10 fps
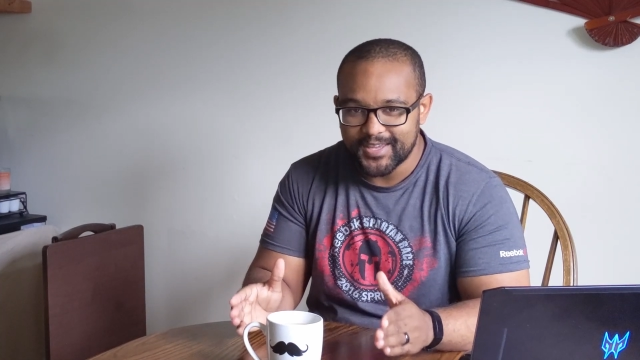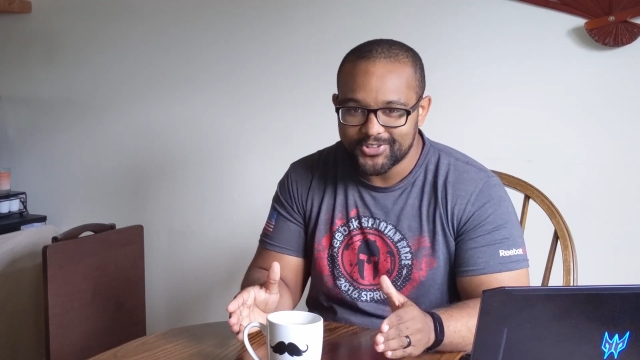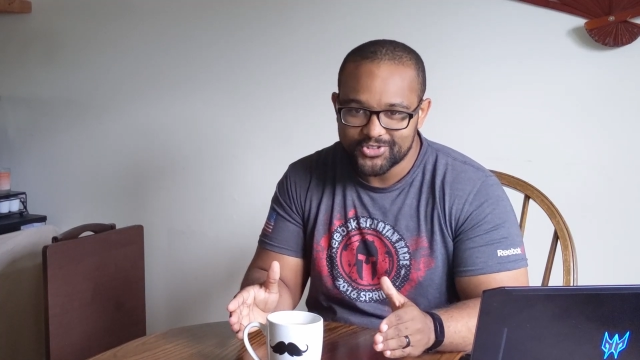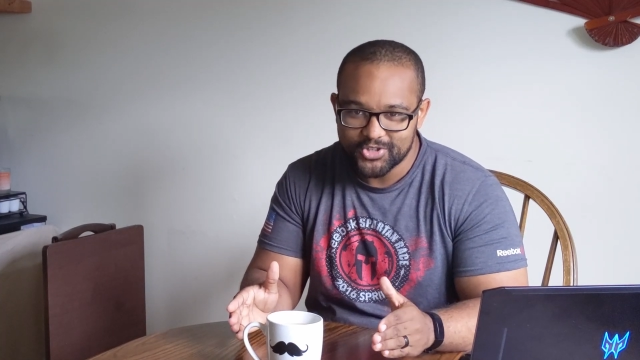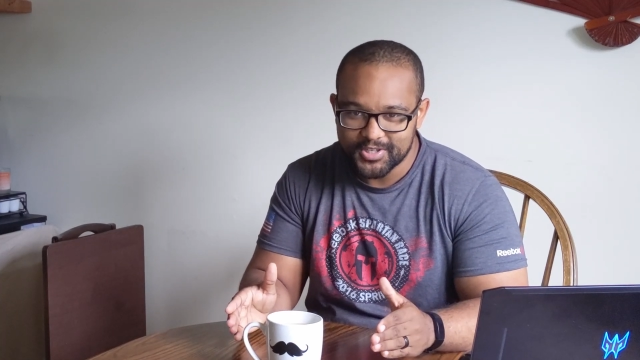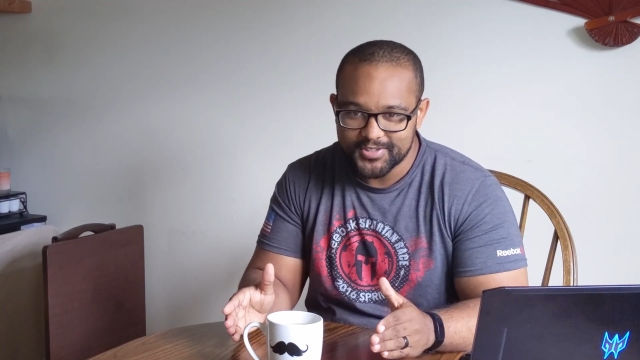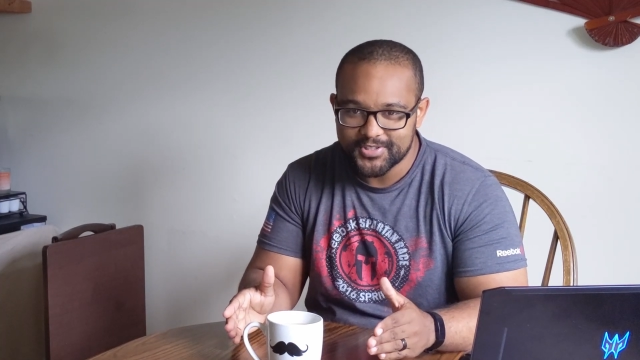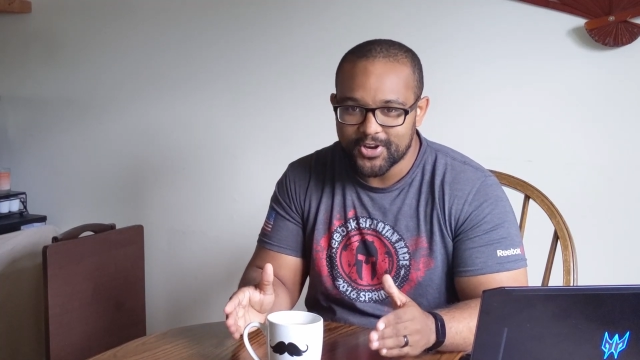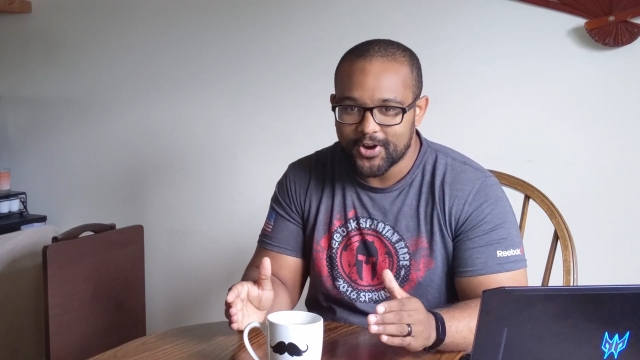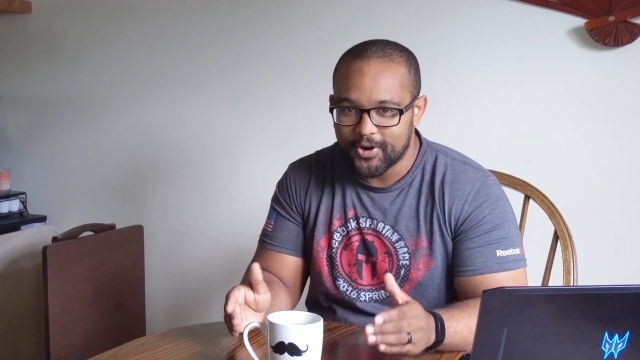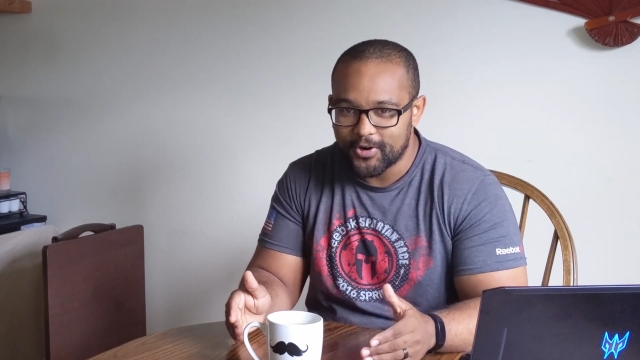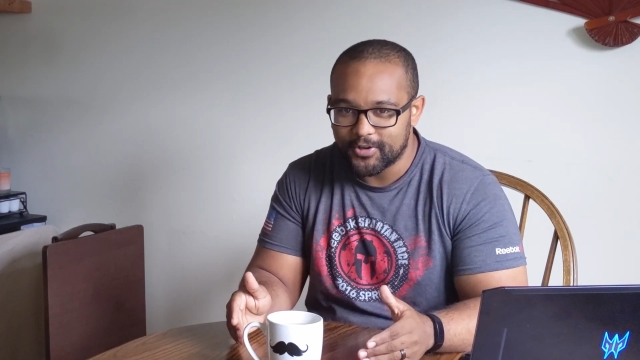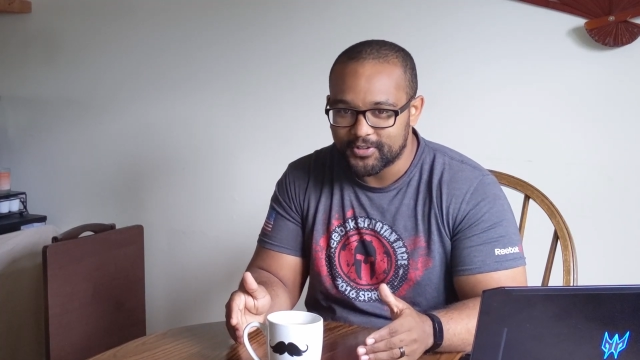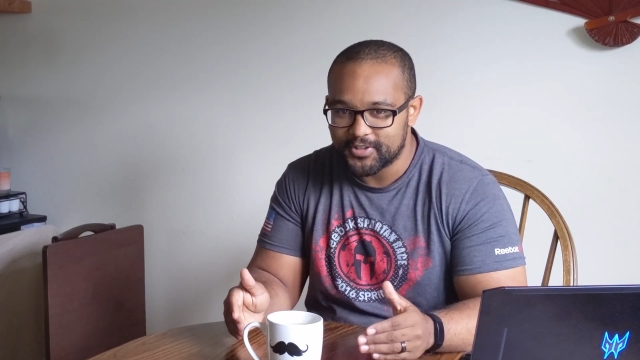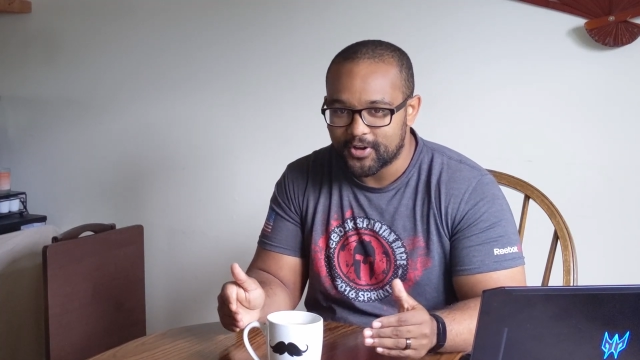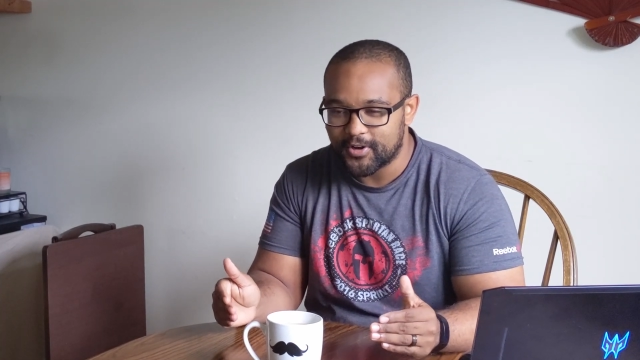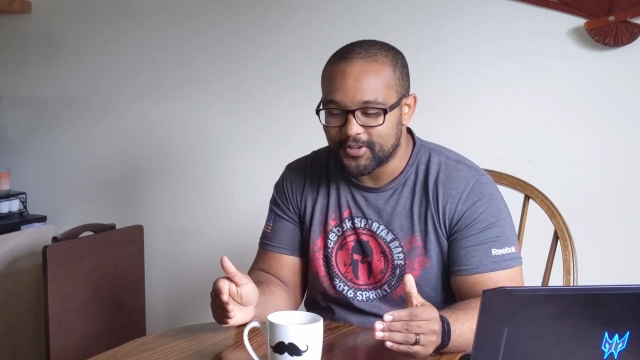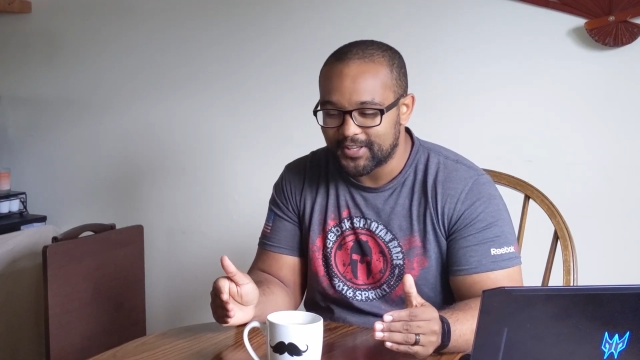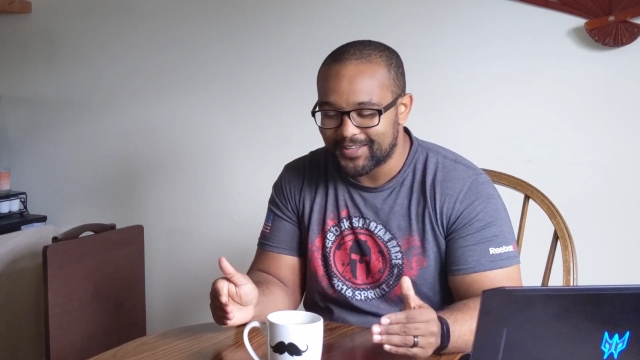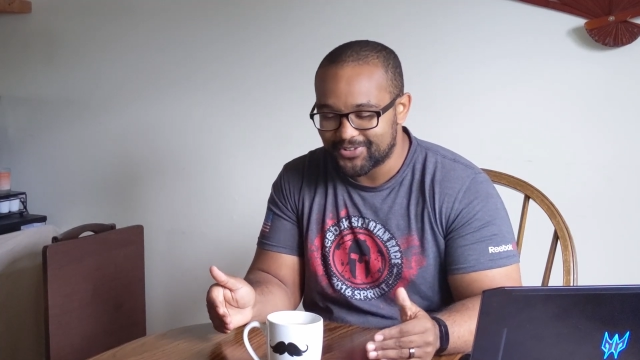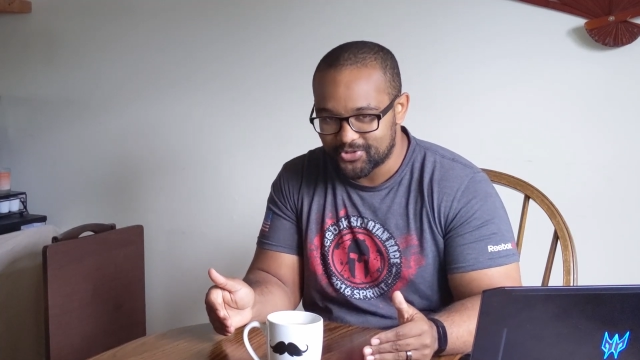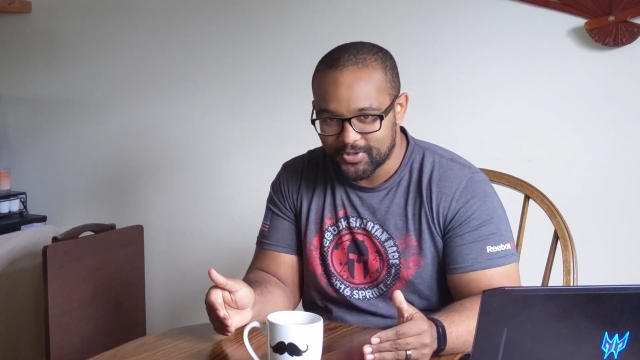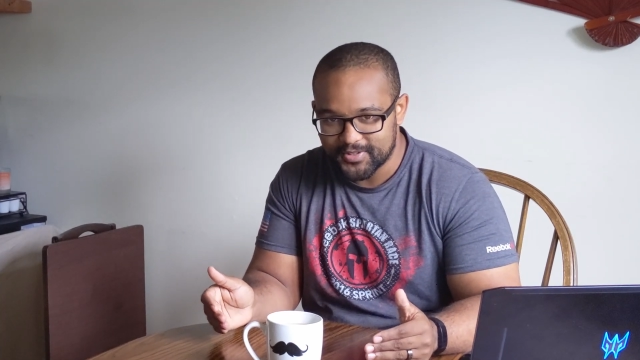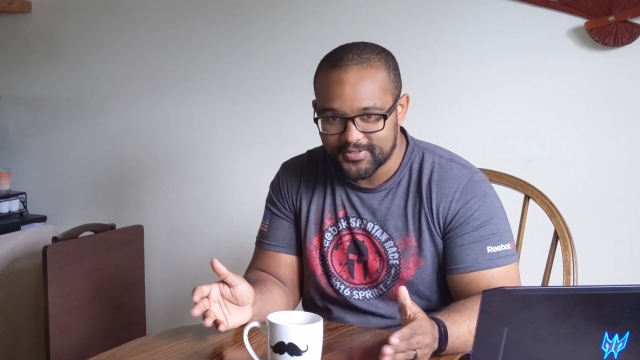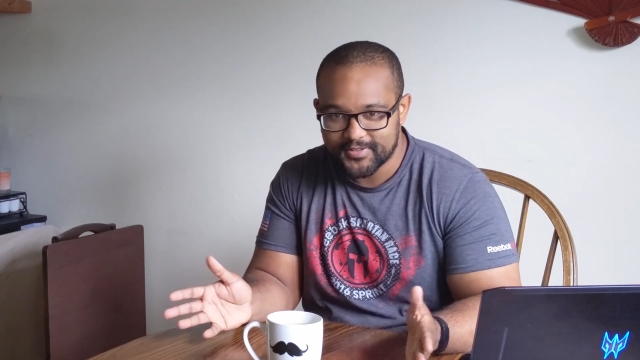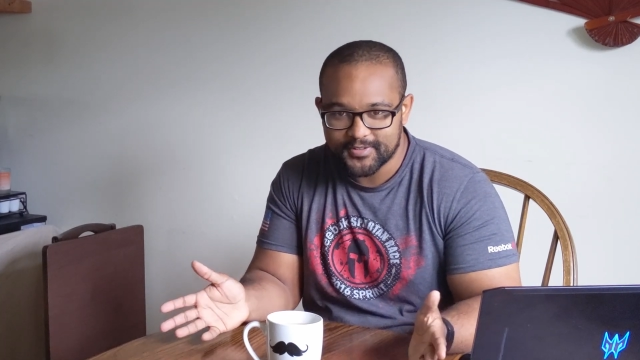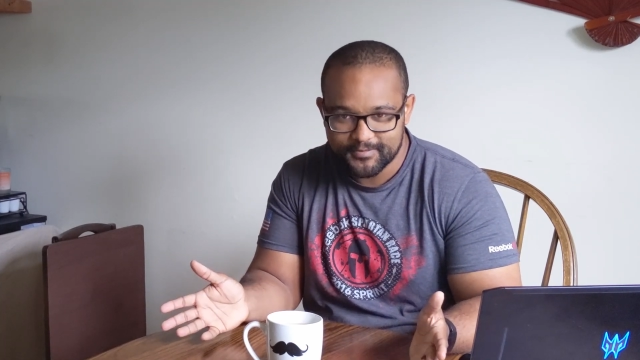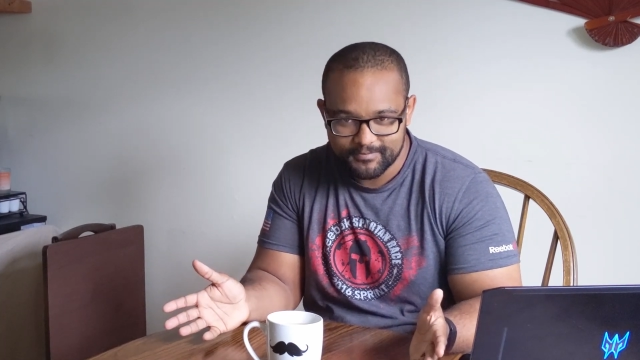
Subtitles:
interest earned on interest.